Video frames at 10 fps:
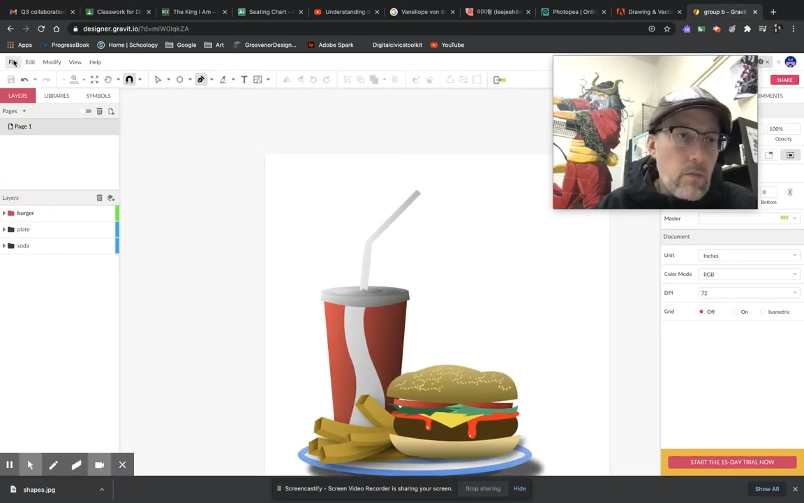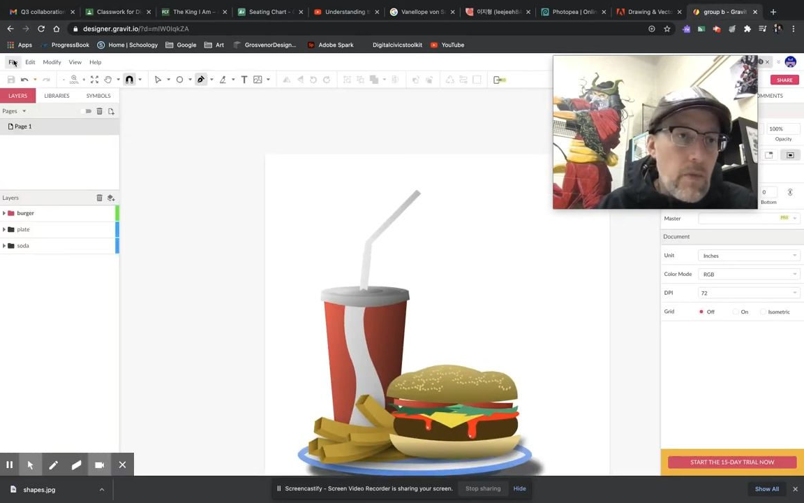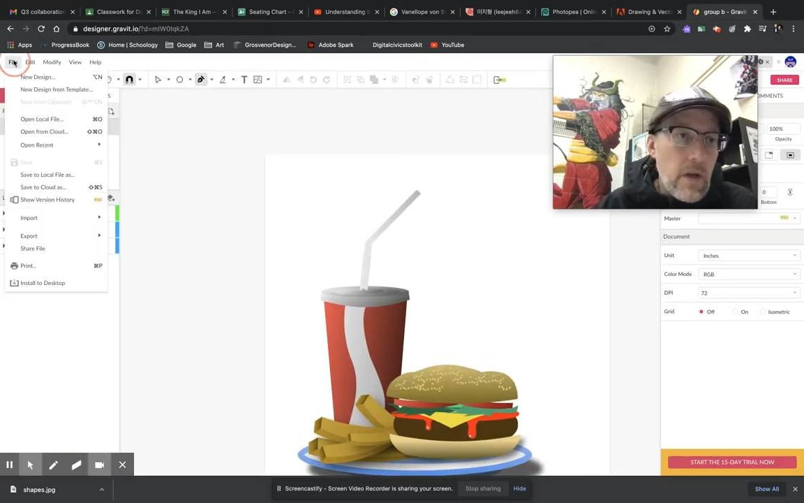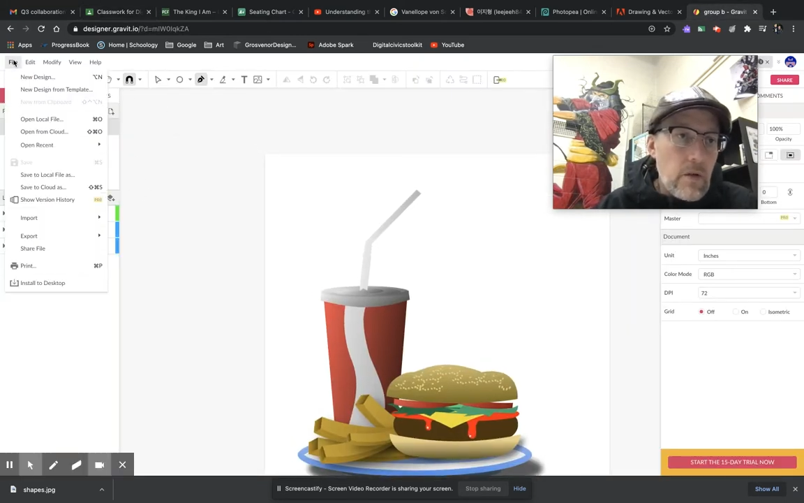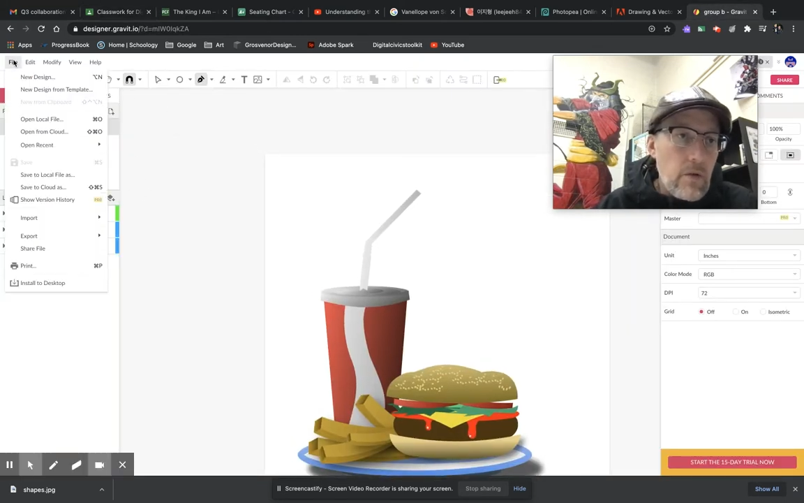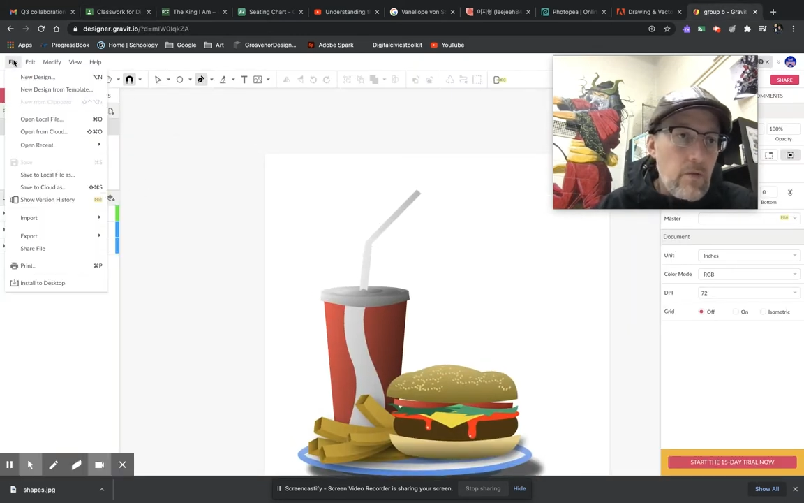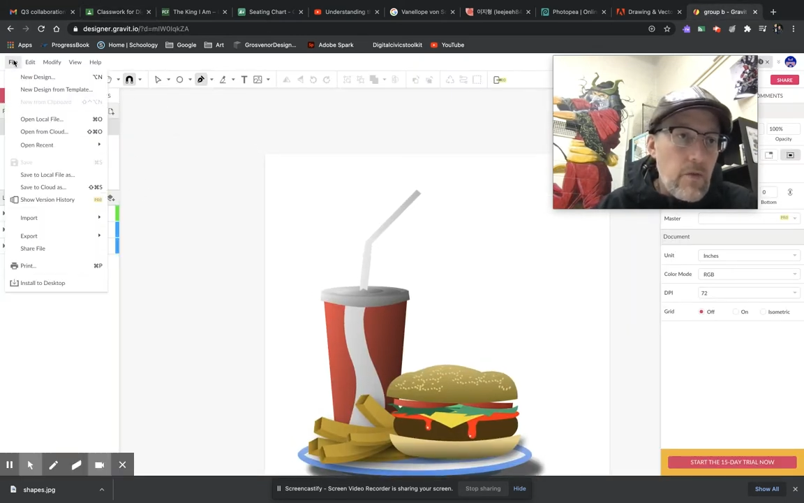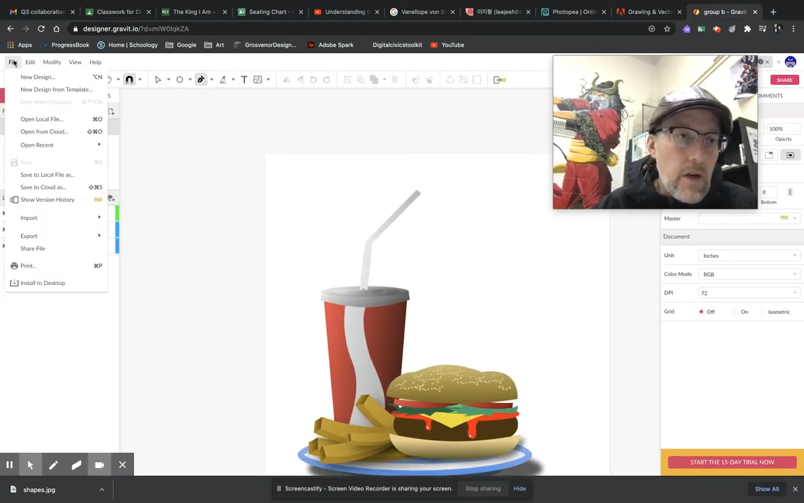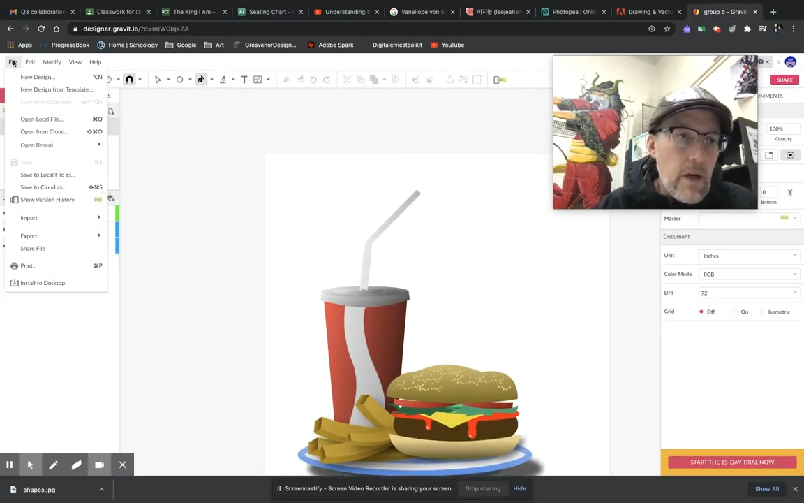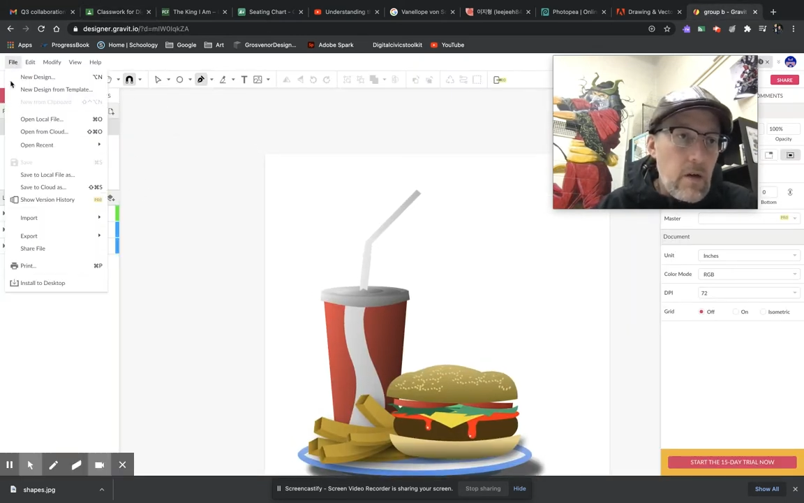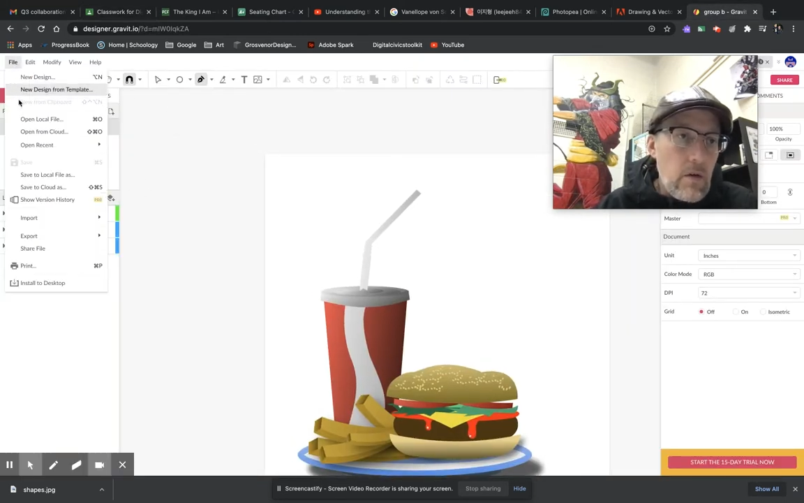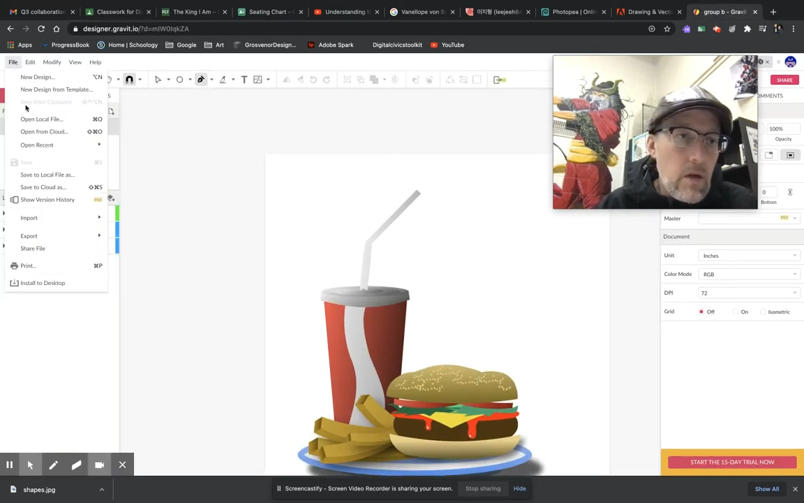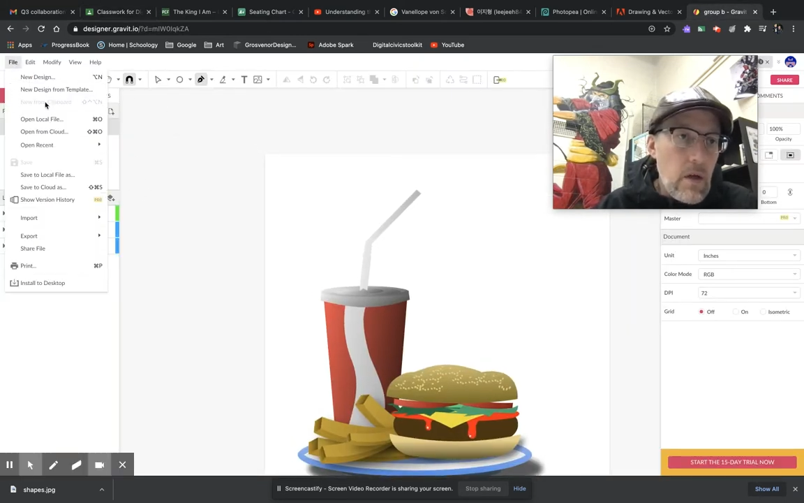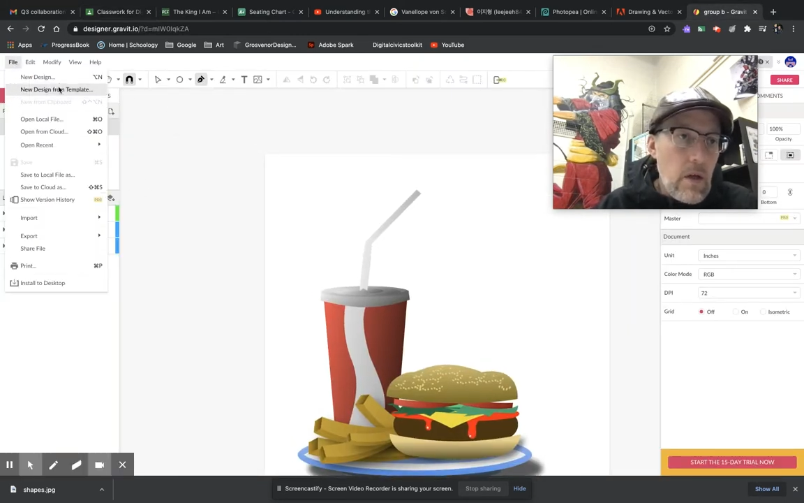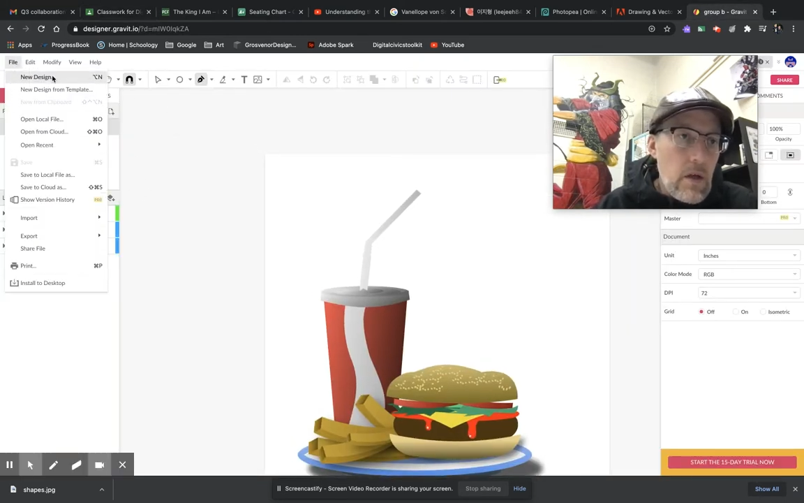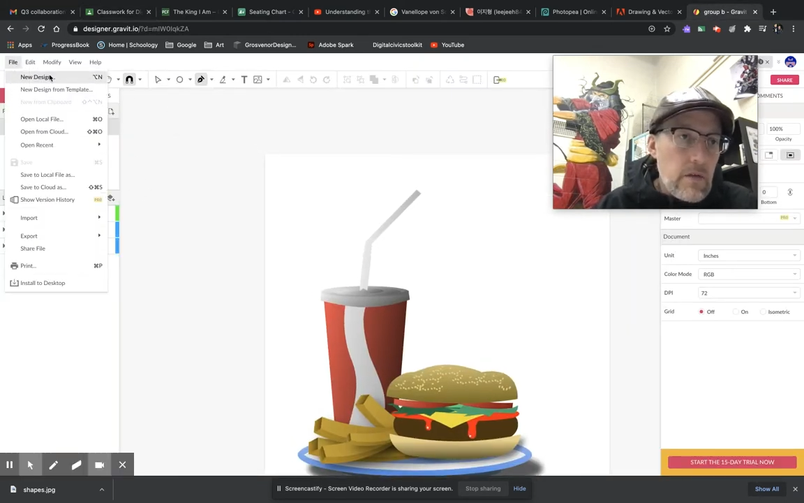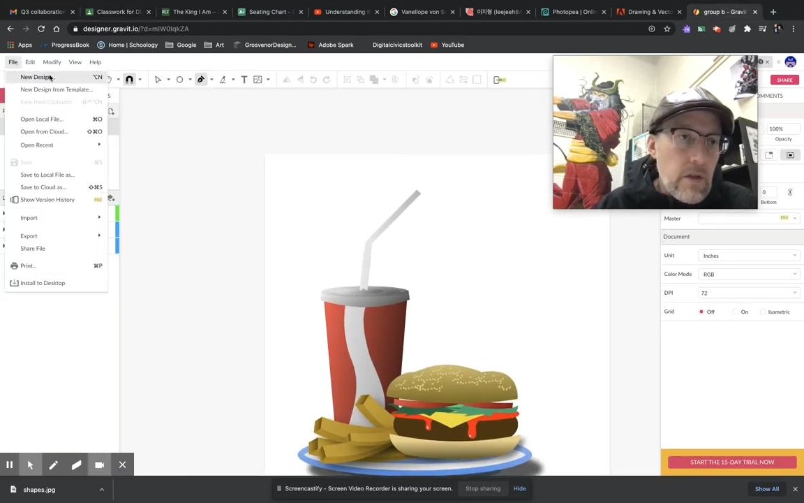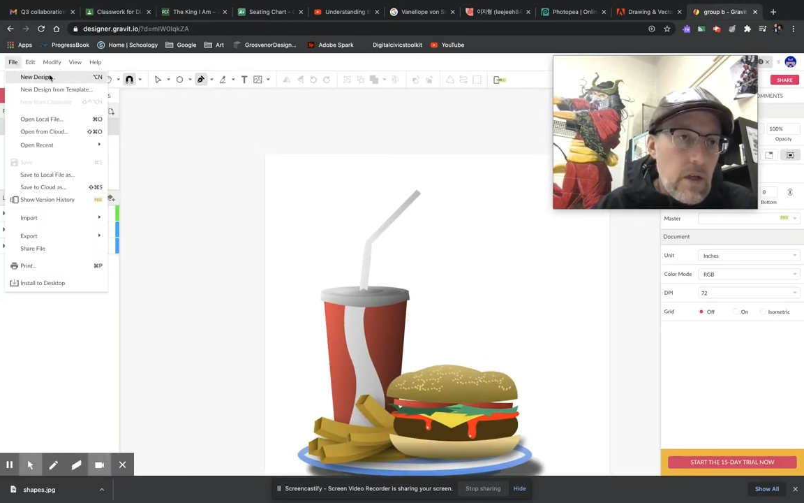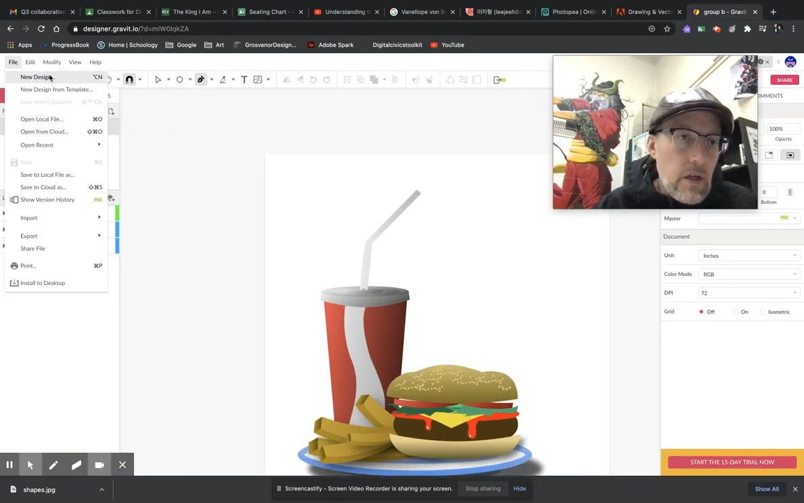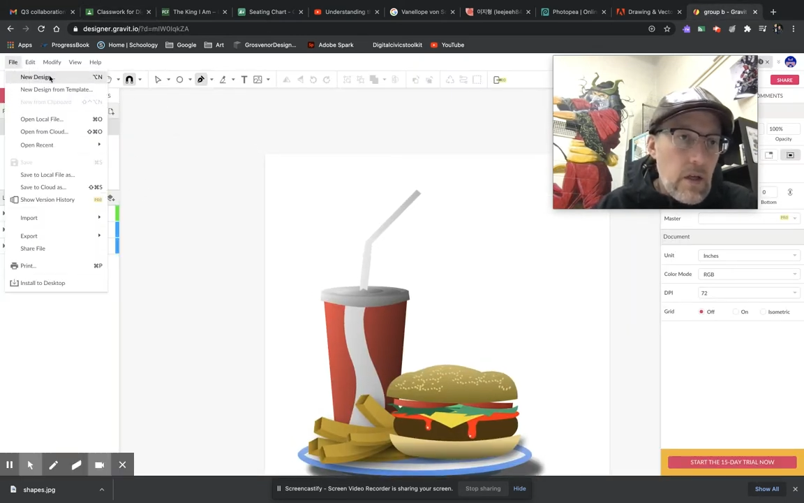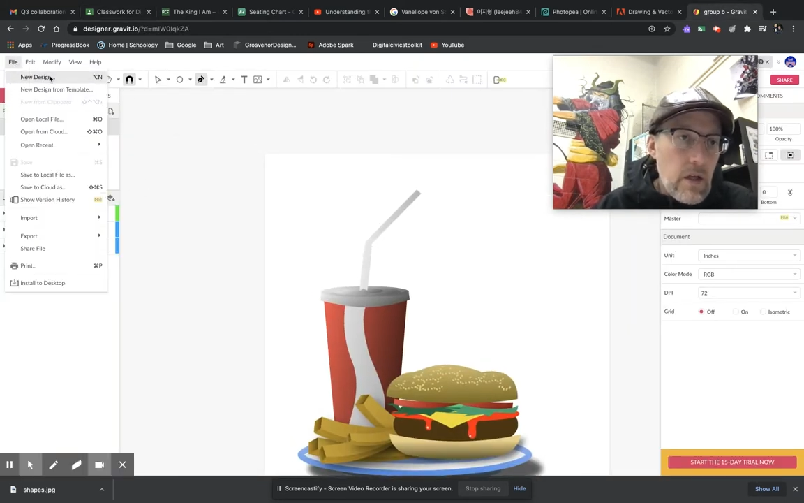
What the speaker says: make a new file, say